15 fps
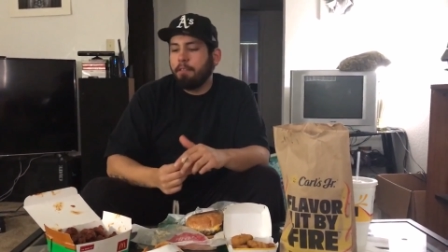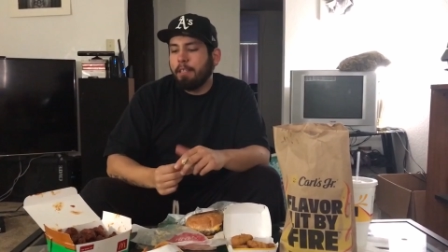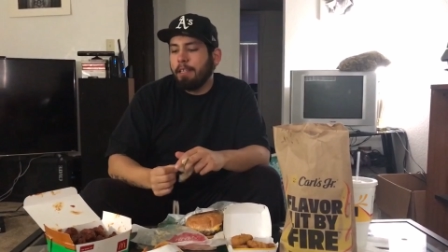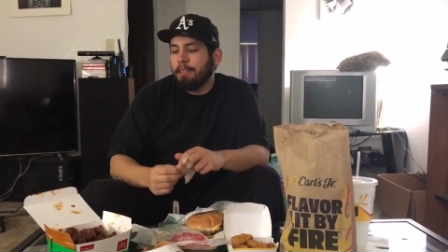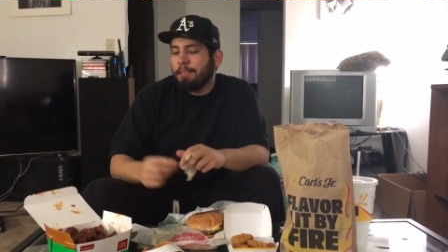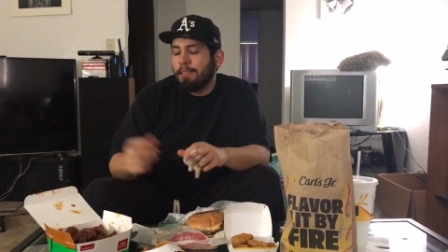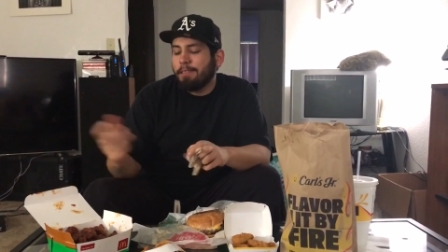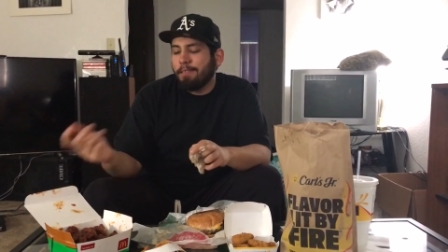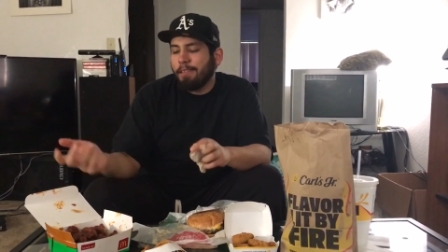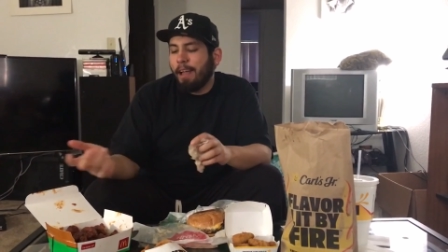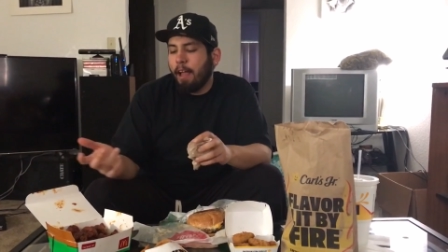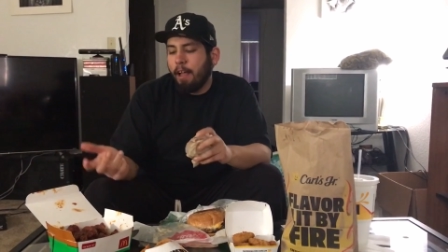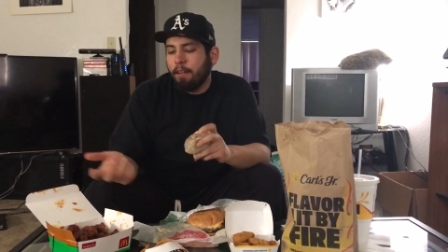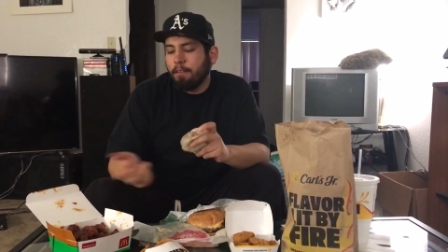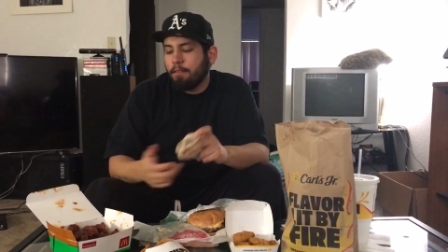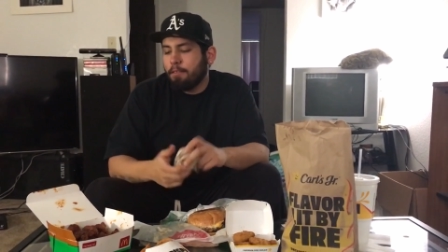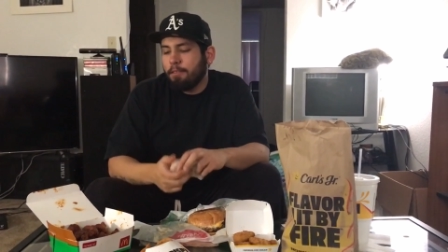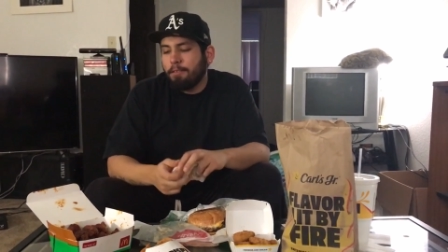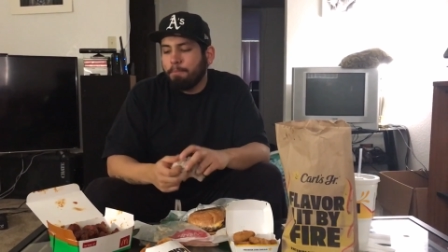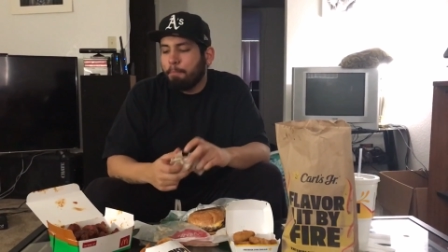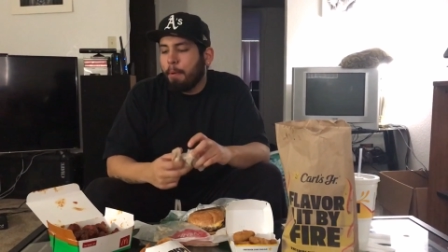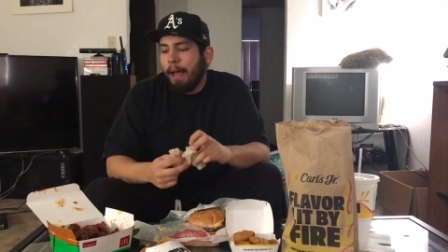This is not
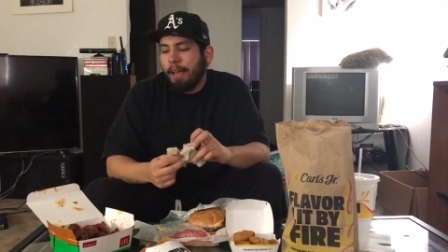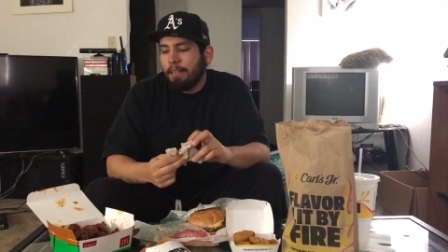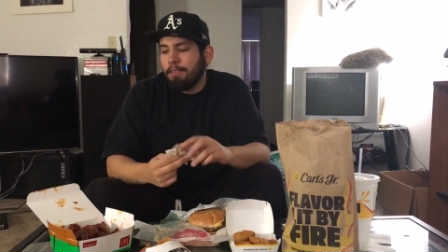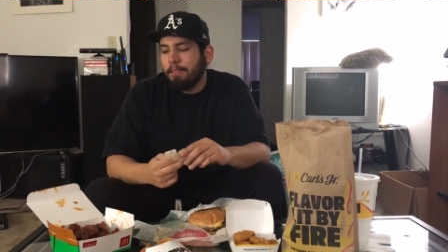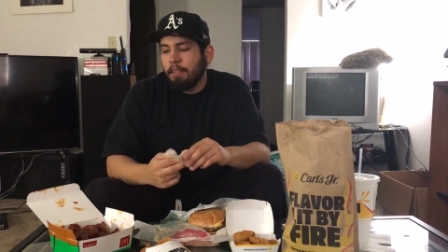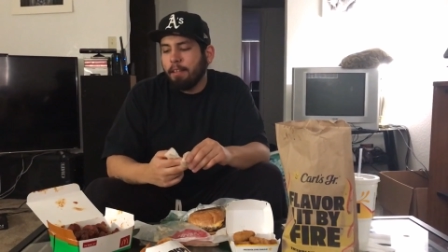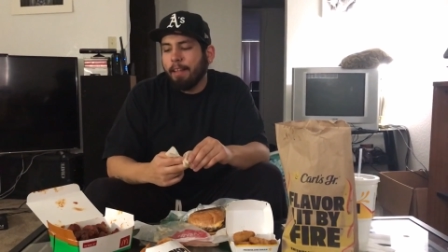spicy.